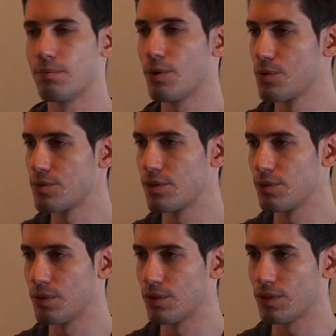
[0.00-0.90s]
post and
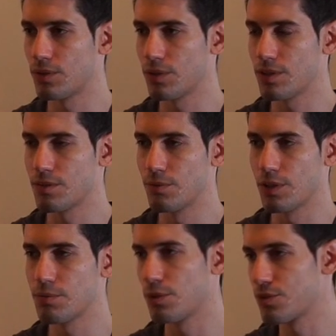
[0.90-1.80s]
you wanted to get some more
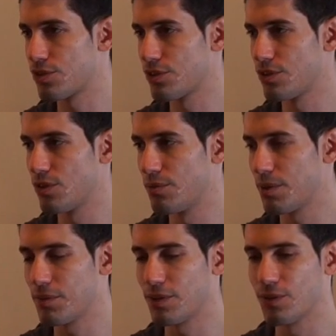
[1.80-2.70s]
exposure, or
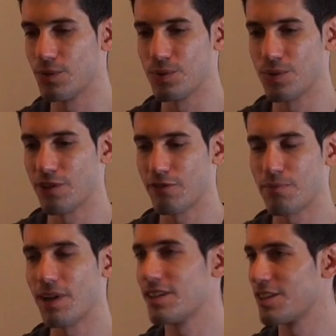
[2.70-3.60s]
maybe you, you have a
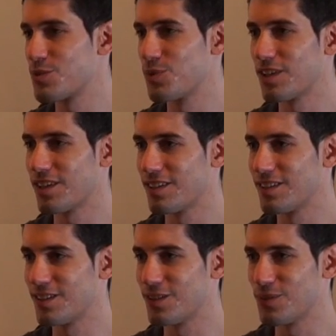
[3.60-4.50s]
party this
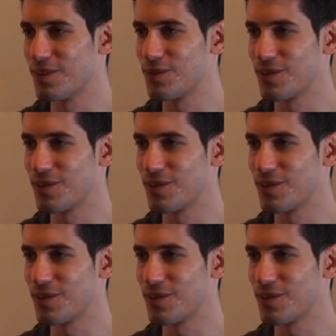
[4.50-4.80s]
weekend and you want to